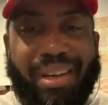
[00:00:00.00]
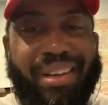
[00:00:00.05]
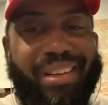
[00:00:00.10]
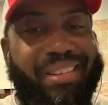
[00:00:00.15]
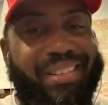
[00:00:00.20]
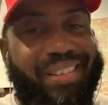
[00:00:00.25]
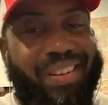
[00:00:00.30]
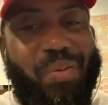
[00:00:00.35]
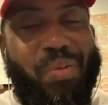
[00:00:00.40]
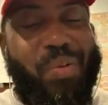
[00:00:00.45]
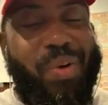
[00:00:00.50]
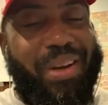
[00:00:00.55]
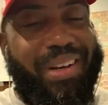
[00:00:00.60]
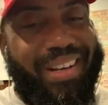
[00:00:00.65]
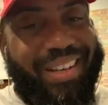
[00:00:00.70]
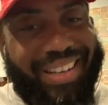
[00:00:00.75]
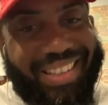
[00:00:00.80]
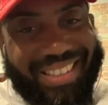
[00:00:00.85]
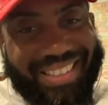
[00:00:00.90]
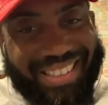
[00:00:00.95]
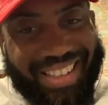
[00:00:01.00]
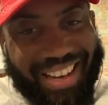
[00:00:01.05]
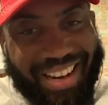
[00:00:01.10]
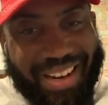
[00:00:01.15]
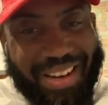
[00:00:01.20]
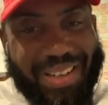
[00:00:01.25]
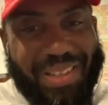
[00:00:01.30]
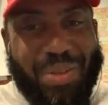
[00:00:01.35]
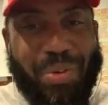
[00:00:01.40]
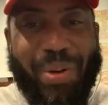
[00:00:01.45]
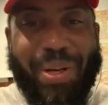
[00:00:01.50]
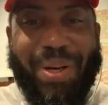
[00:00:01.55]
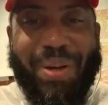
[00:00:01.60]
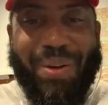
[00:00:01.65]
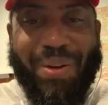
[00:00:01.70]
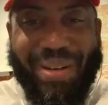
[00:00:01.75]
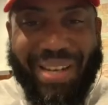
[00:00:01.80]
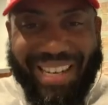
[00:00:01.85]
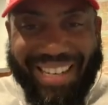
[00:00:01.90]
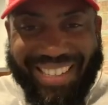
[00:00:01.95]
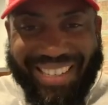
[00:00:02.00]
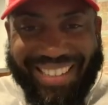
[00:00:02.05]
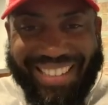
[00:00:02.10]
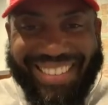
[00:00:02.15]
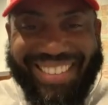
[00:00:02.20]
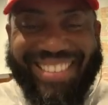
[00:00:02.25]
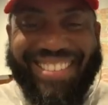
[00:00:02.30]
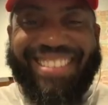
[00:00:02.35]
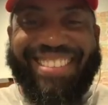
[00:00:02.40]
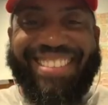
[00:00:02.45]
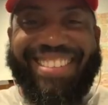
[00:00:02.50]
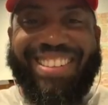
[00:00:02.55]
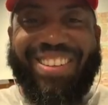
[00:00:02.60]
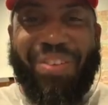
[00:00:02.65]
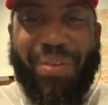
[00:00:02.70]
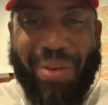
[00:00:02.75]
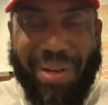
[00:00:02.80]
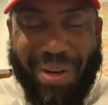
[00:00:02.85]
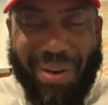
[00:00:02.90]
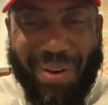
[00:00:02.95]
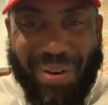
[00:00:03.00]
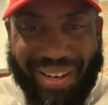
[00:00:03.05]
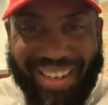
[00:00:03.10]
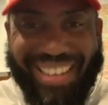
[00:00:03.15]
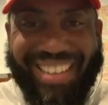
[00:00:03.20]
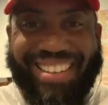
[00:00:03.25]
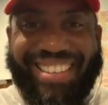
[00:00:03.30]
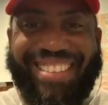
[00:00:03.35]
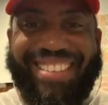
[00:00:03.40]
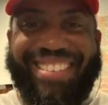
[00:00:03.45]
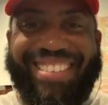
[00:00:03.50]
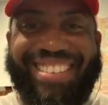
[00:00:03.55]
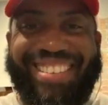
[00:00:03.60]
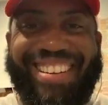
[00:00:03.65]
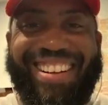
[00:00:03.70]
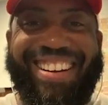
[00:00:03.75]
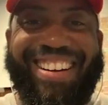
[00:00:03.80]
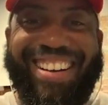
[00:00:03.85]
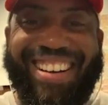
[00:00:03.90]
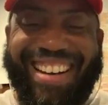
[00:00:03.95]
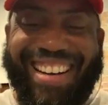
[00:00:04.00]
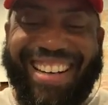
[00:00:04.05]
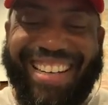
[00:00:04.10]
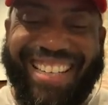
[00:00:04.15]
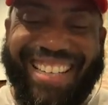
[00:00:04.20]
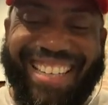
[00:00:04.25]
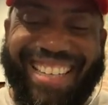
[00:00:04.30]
and one of these days we're gonna get it. We're gonna get it, all right?